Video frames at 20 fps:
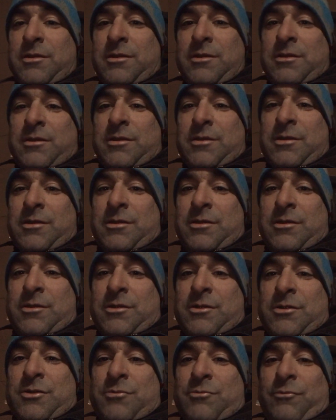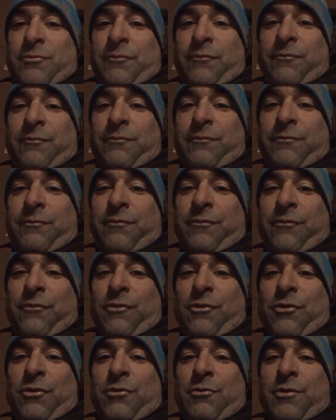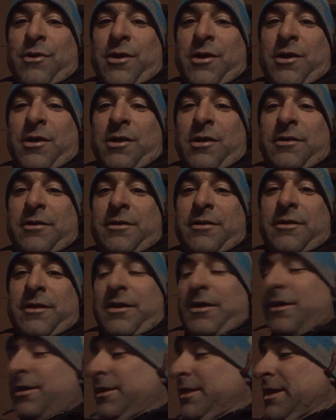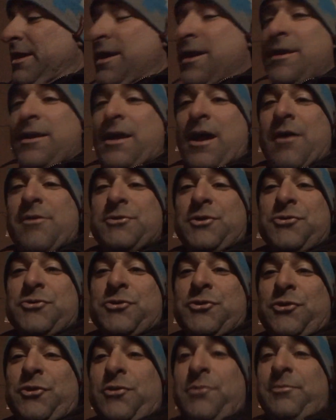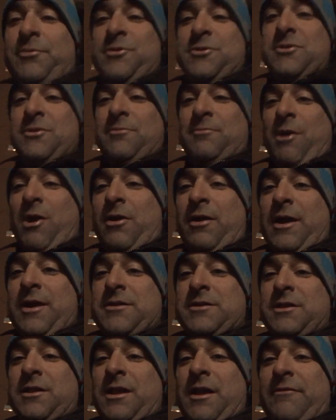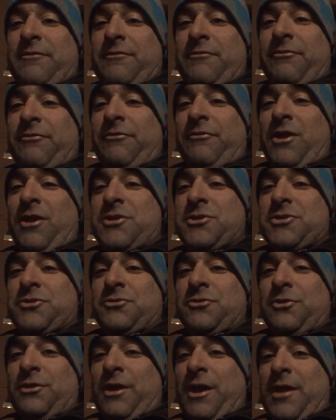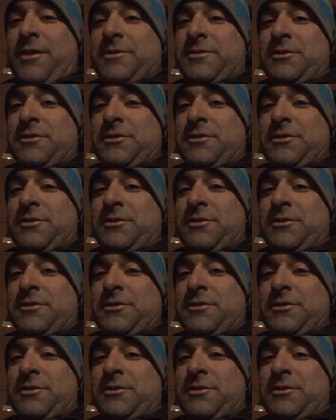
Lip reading: 401R in there, yeah. I was also told to put some RX11 flush through that too to clean it all out.